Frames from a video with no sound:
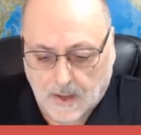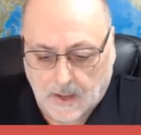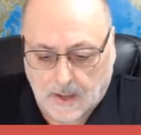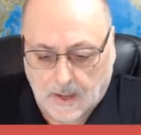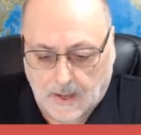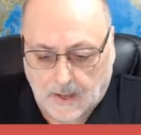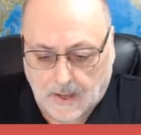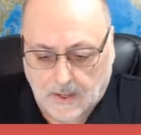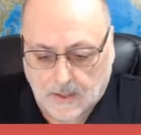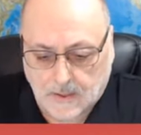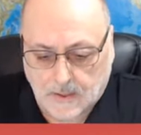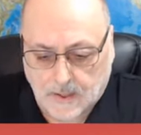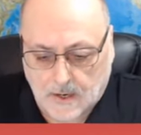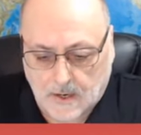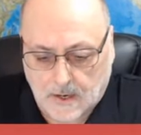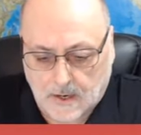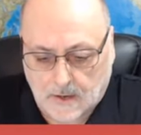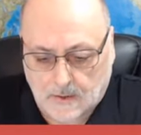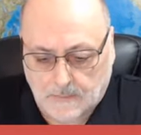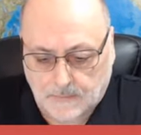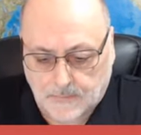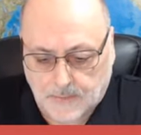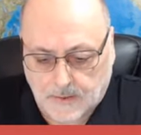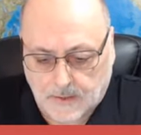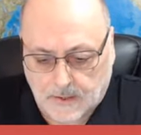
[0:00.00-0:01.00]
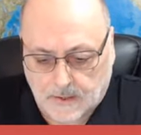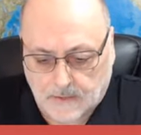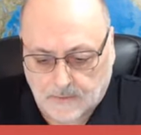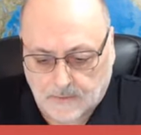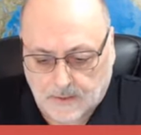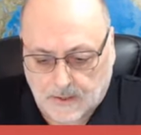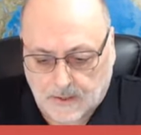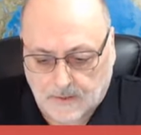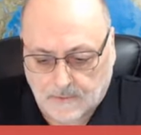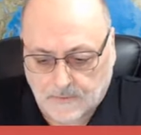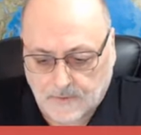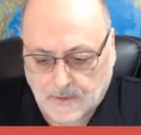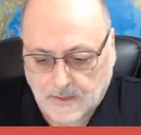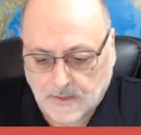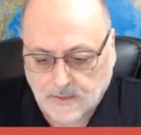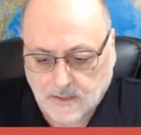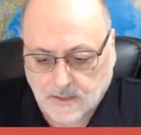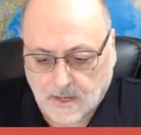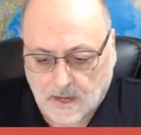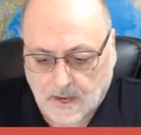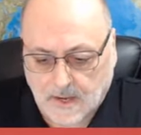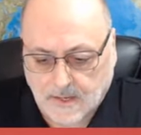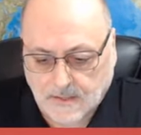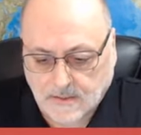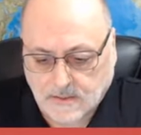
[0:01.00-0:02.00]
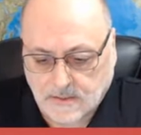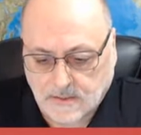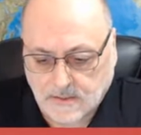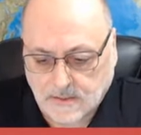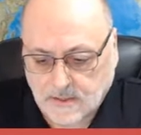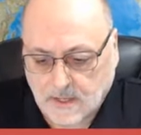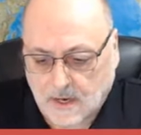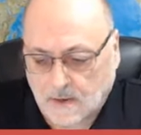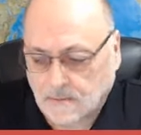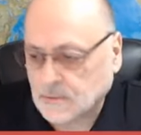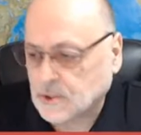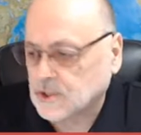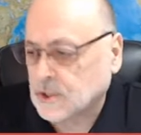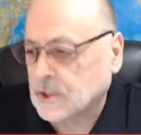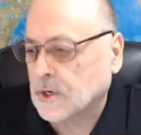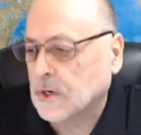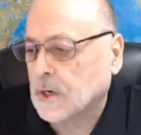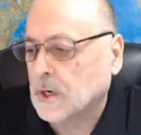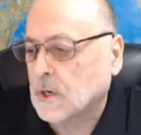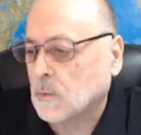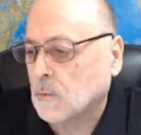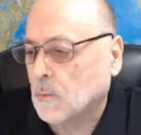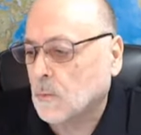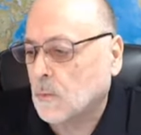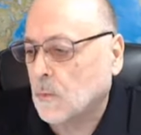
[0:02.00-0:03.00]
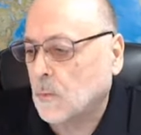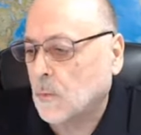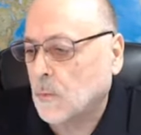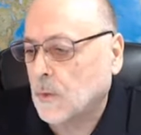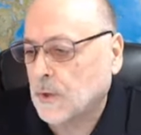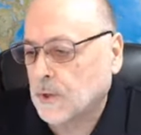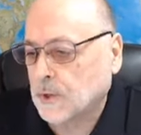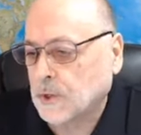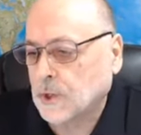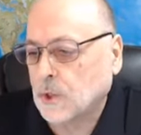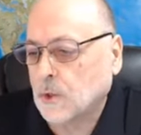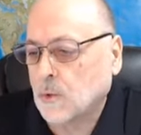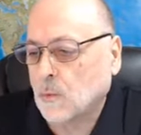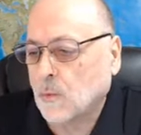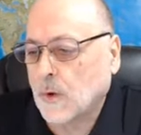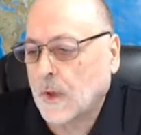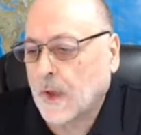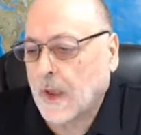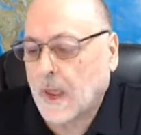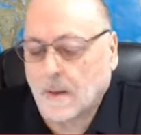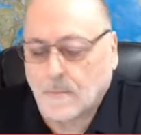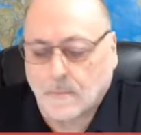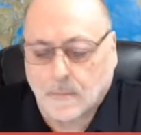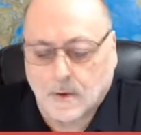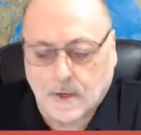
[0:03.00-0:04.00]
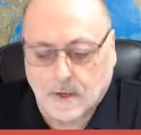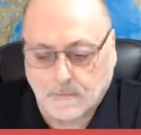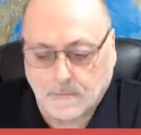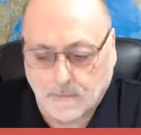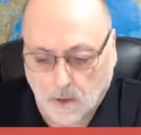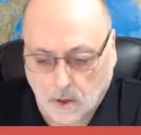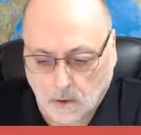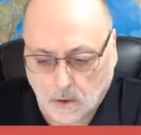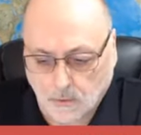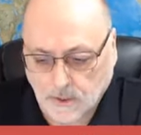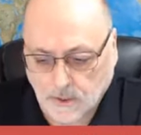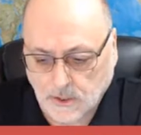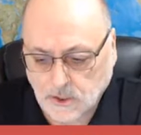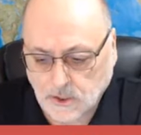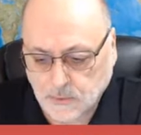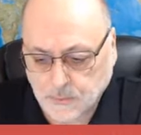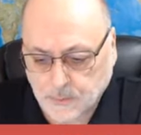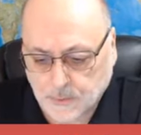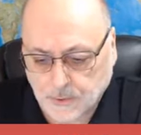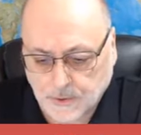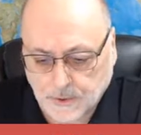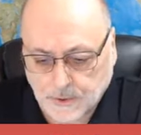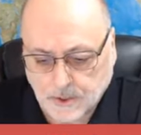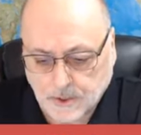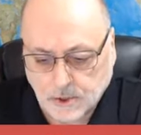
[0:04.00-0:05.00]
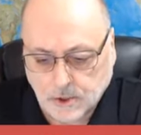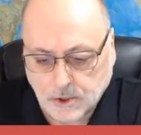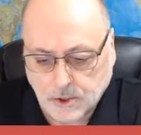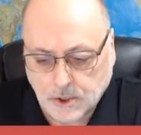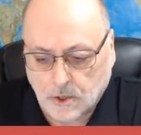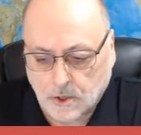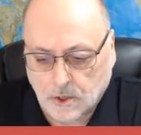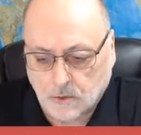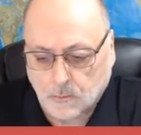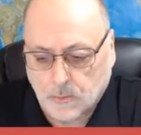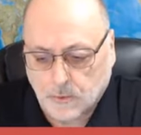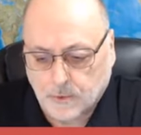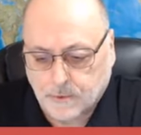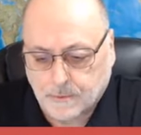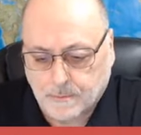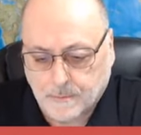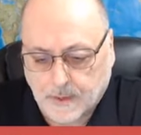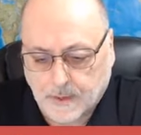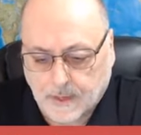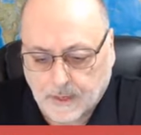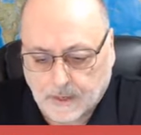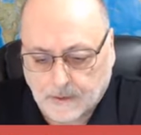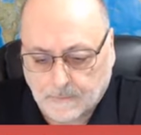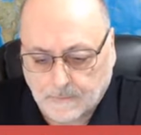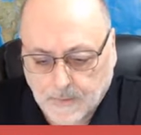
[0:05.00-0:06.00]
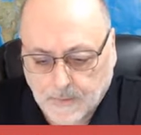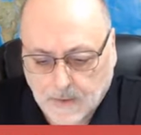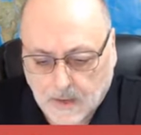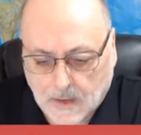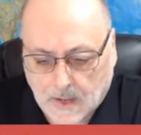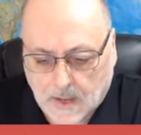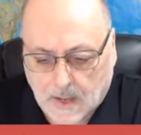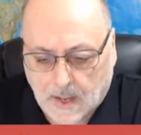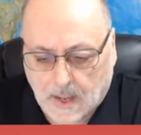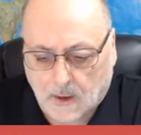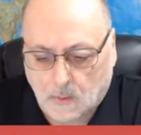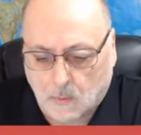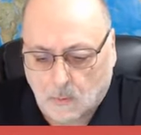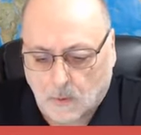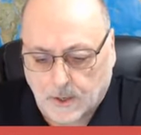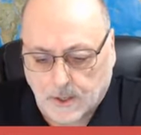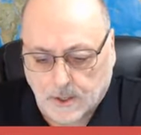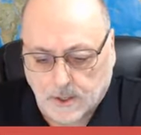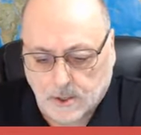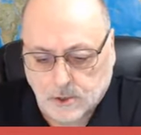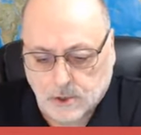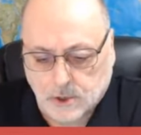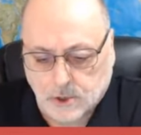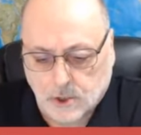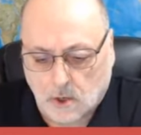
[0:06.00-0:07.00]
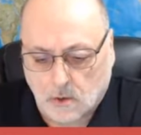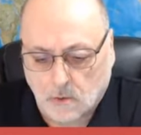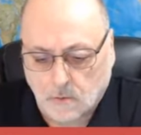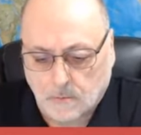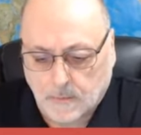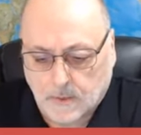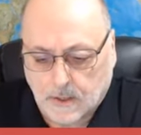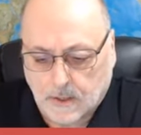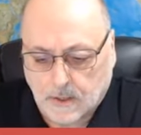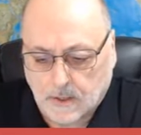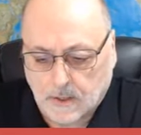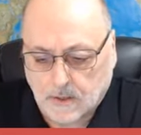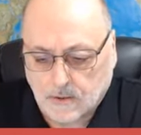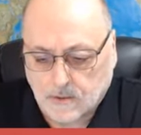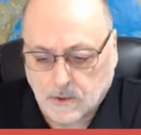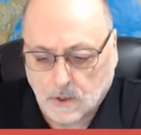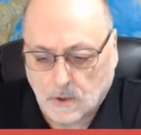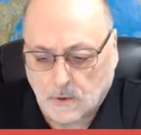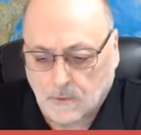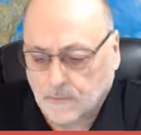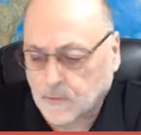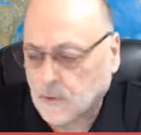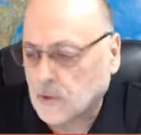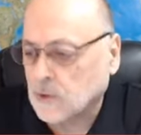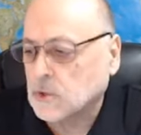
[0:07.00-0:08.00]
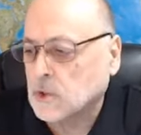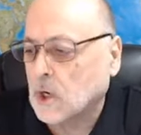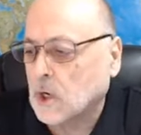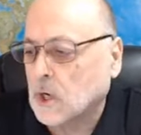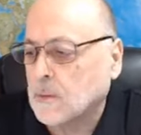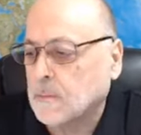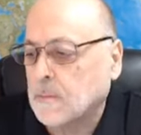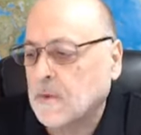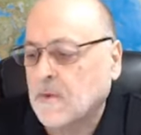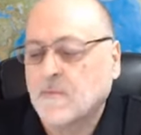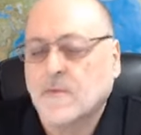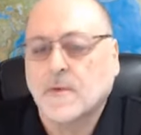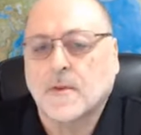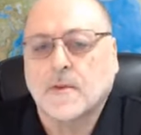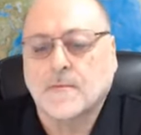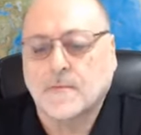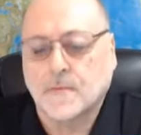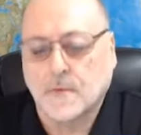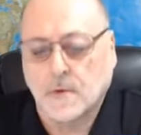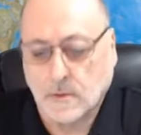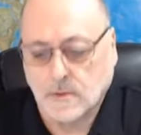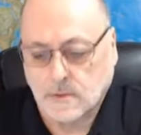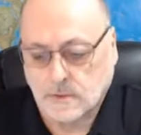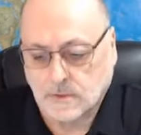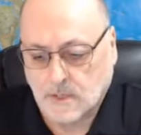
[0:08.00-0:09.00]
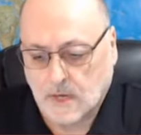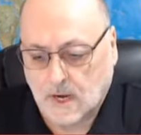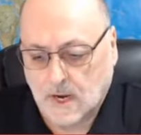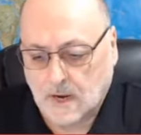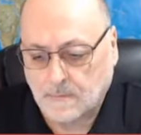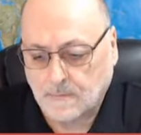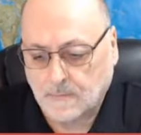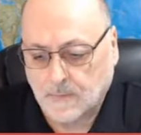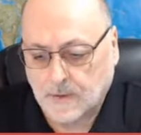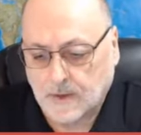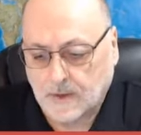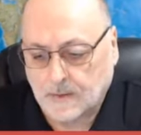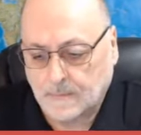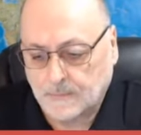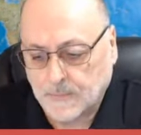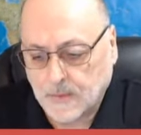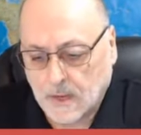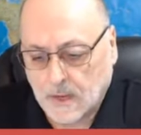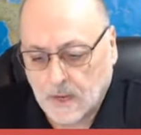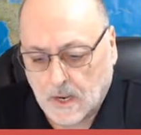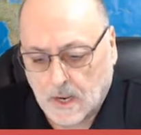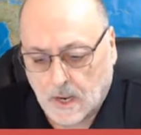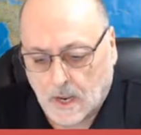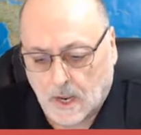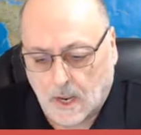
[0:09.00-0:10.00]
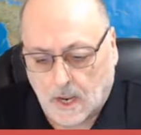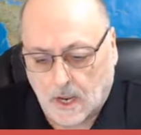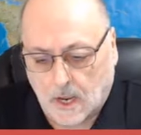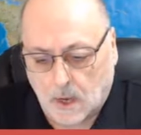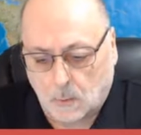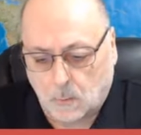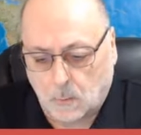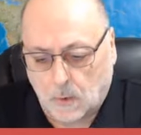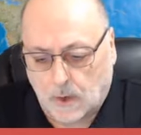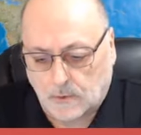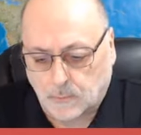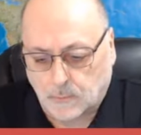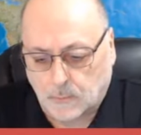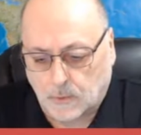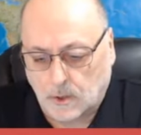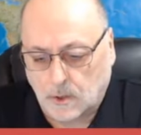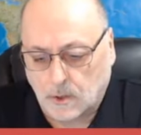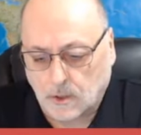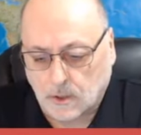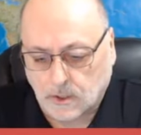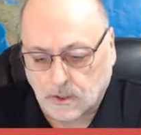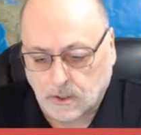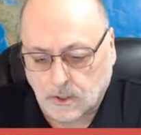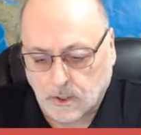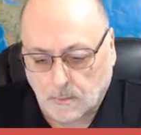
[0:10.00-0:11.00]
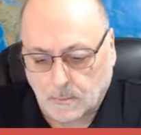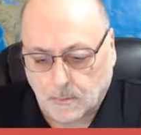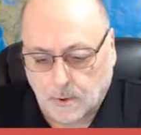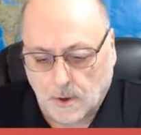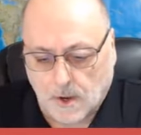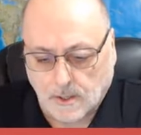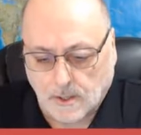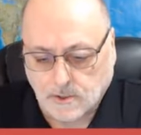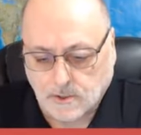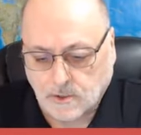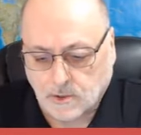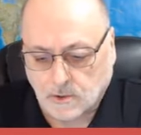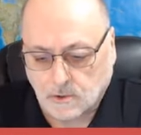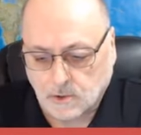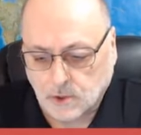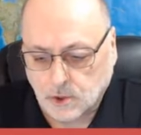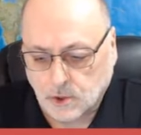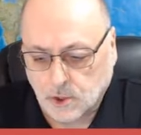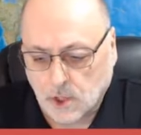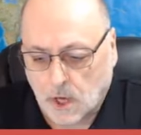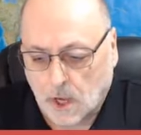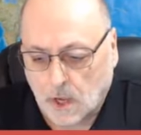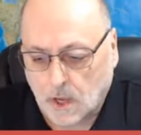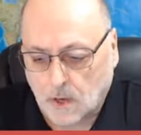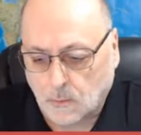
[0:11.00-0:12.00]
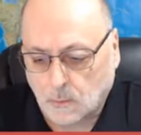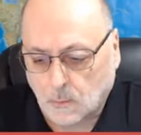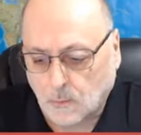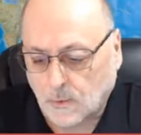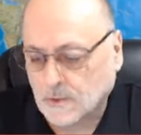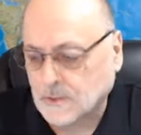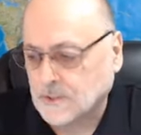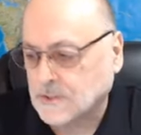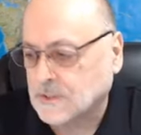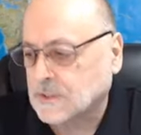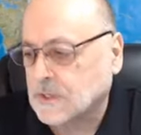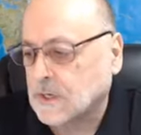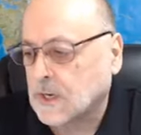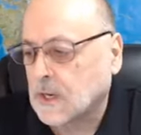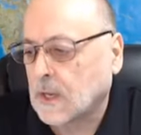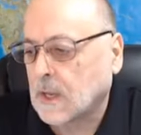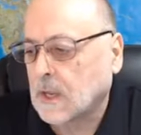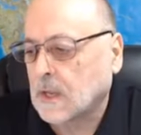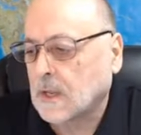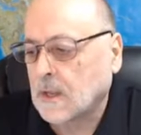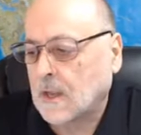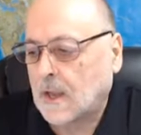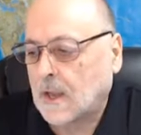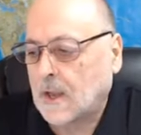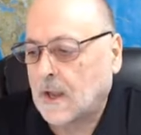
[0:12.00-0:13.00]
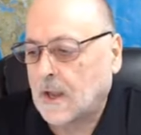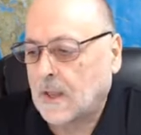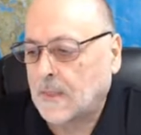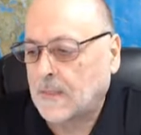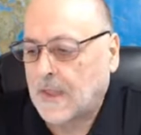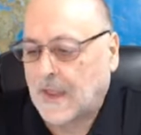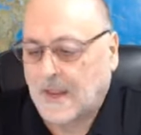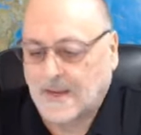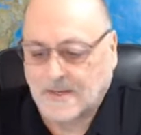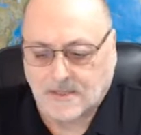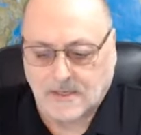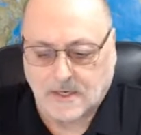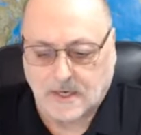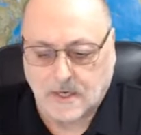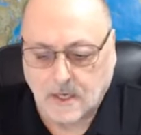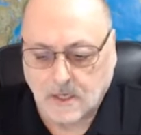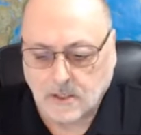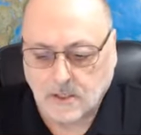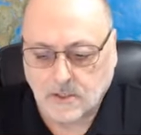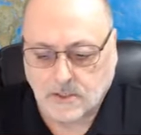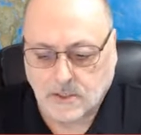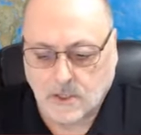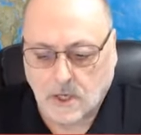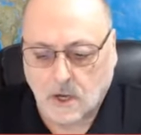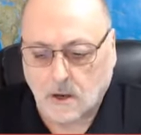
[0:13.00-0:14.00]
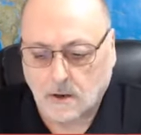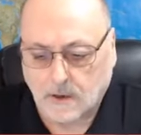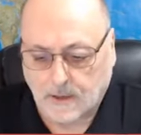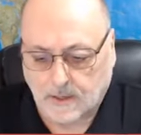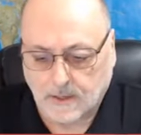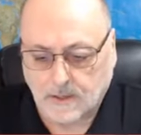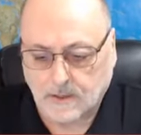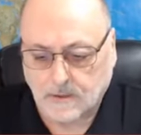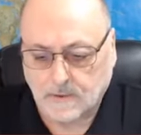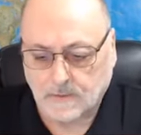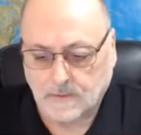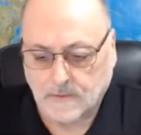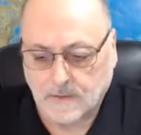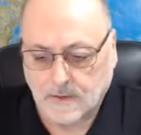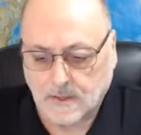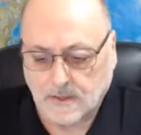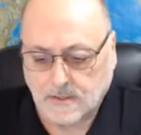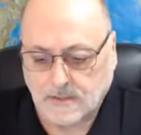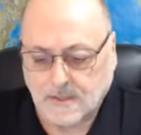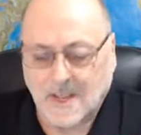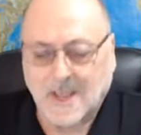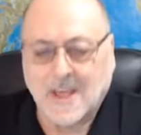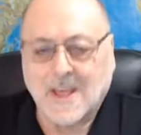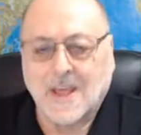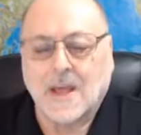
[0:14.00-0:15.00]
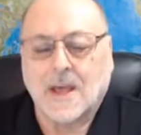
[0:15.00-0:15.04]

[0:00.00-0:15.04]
And uh, in, these lessons, I'm sharing with you what I believe Holy Spirit has shared with me and what He has shown me. And so, if you're joining me for the first time, then uh, as we look at the Apostle John, we're seeing uh, as he saw into this